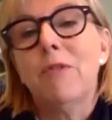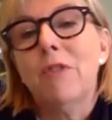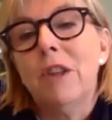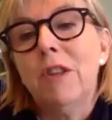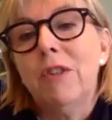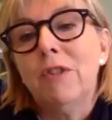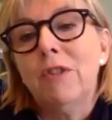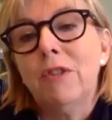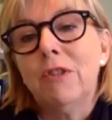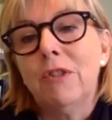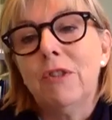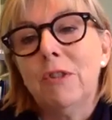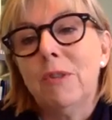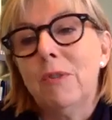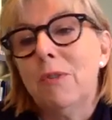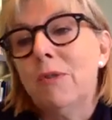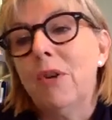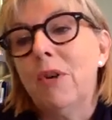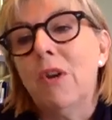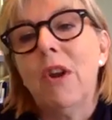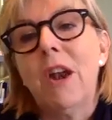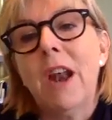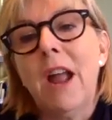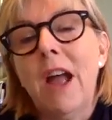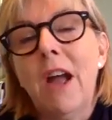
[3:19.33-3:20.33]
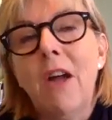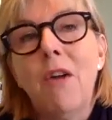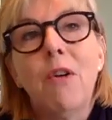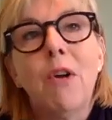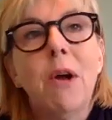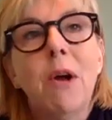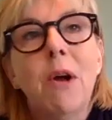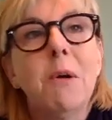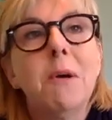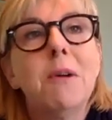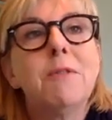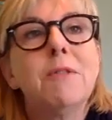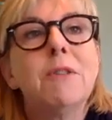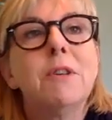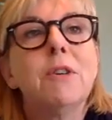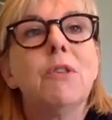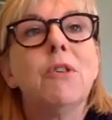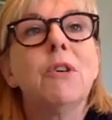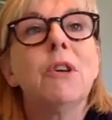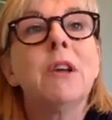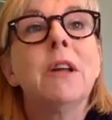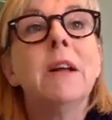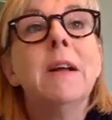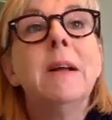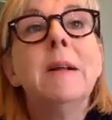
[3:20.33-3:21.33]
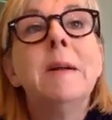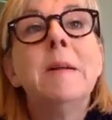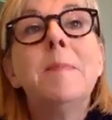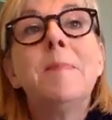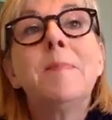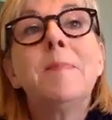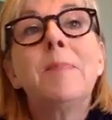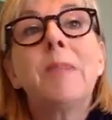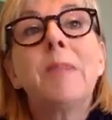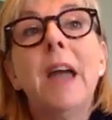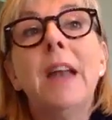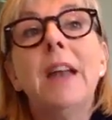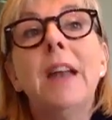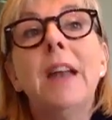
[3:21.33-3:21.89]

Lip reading: listened to for an hour or however long. And